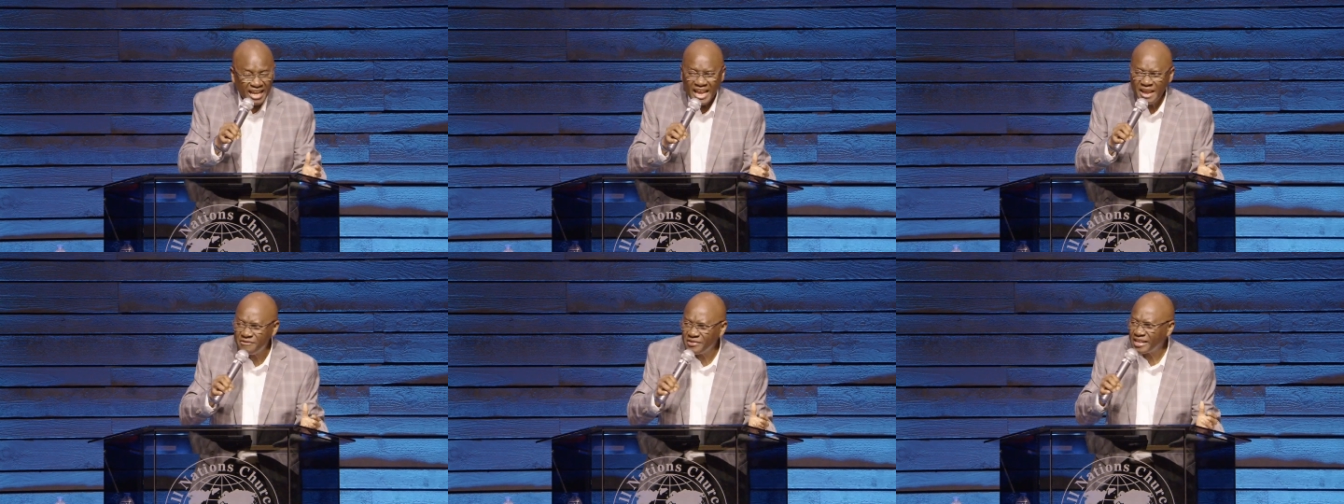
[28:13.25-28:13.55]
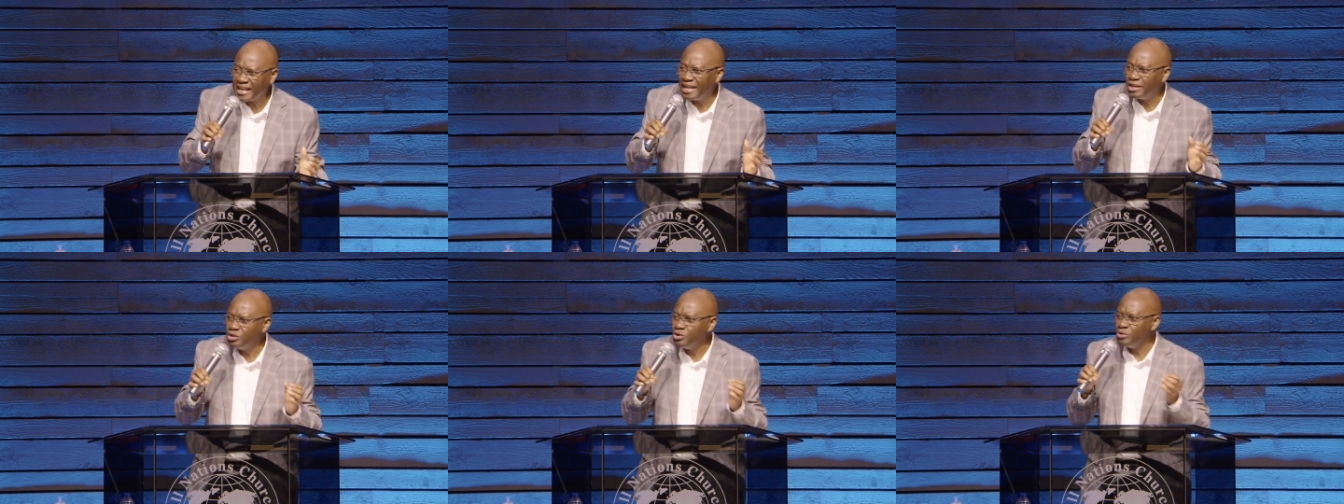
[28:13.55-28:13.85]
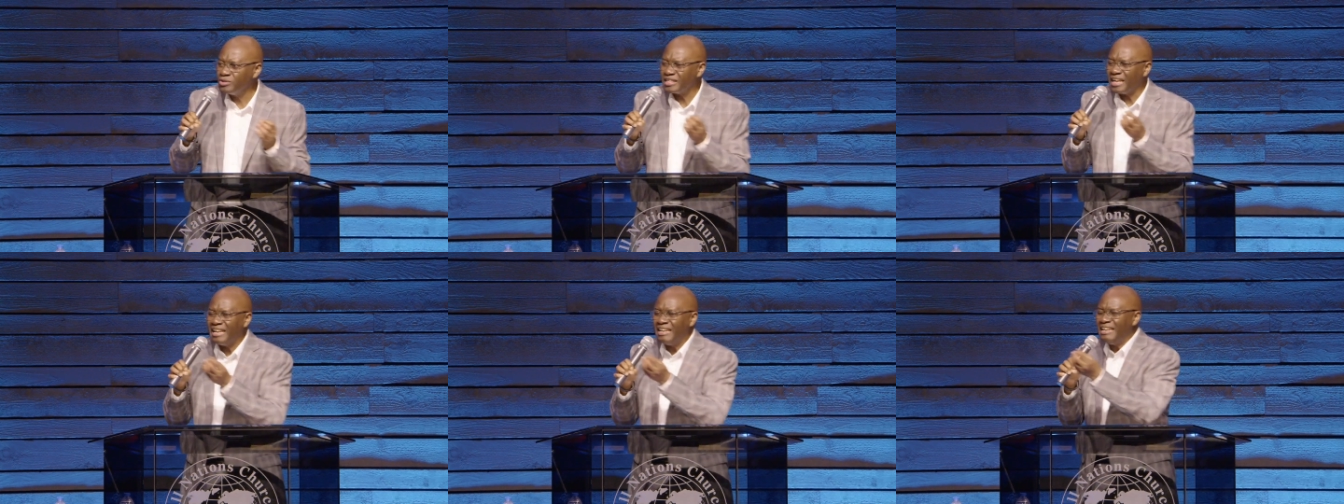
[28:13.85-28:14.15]
if you can
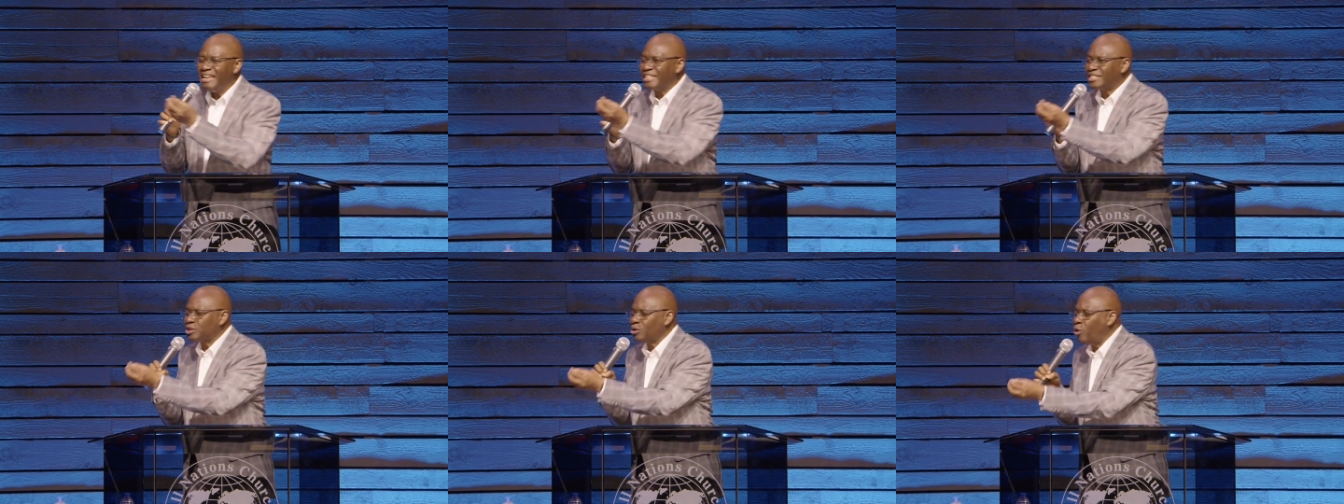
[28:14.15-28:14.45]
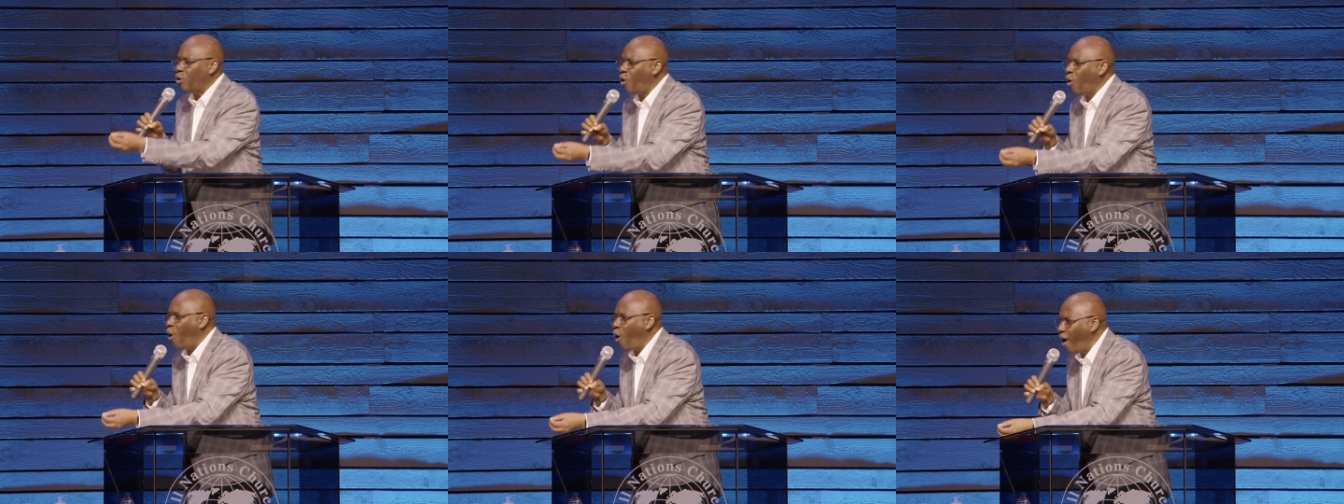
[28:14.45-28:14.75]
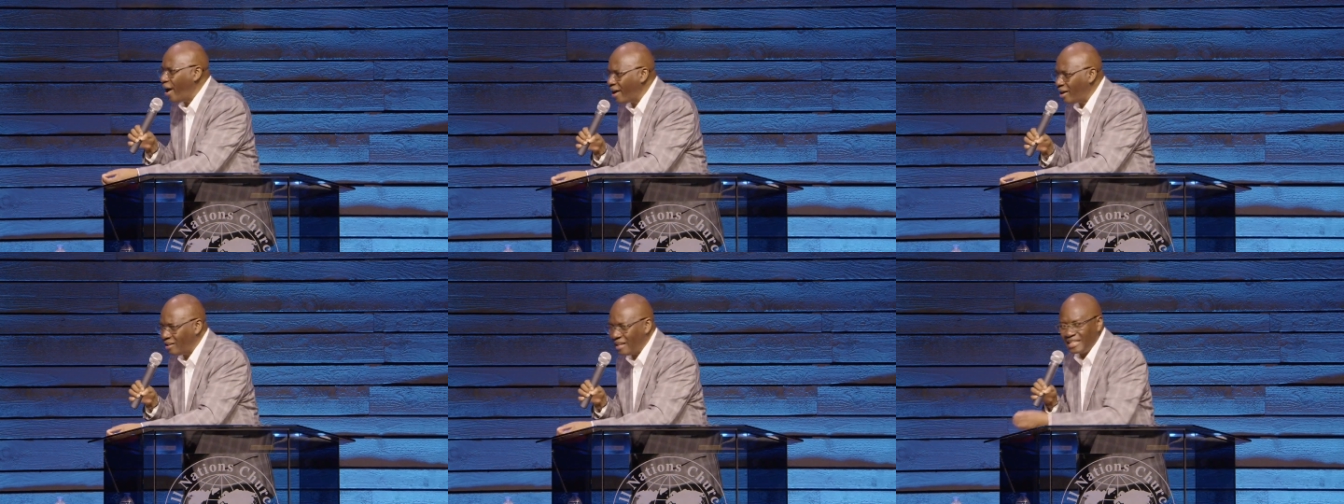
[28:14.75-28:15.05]
use a little
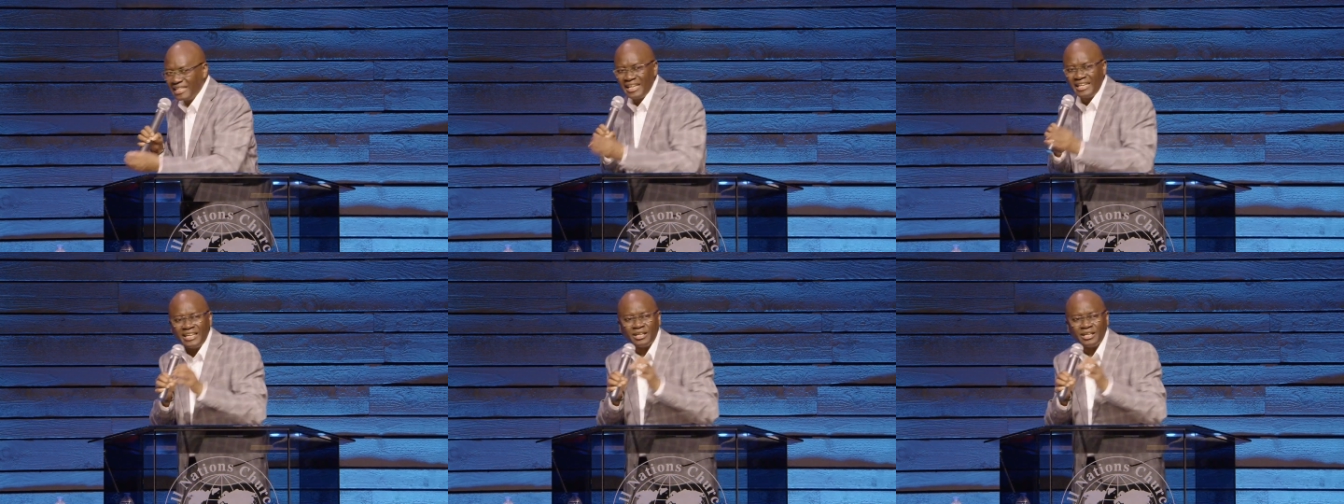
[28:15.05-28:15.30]
oil and a